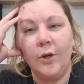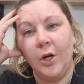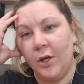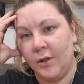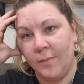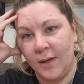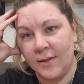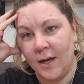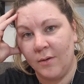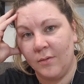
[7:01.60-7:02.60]
could
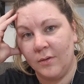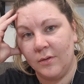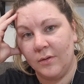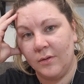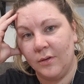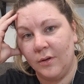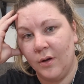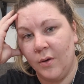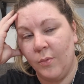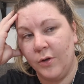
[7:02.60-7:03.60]
miss out
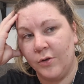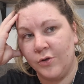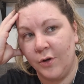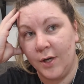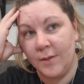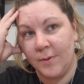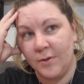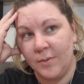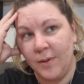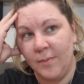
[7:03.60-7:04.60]
on what you're truly
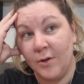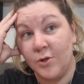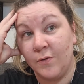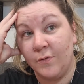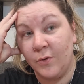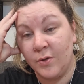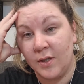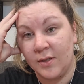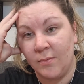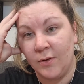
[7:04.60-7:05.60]
supposed to be because you're
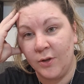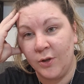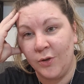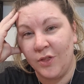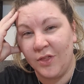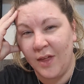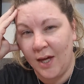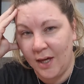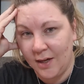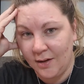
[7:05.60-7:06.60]
forcing something that you
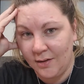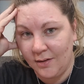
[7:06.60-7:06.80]
think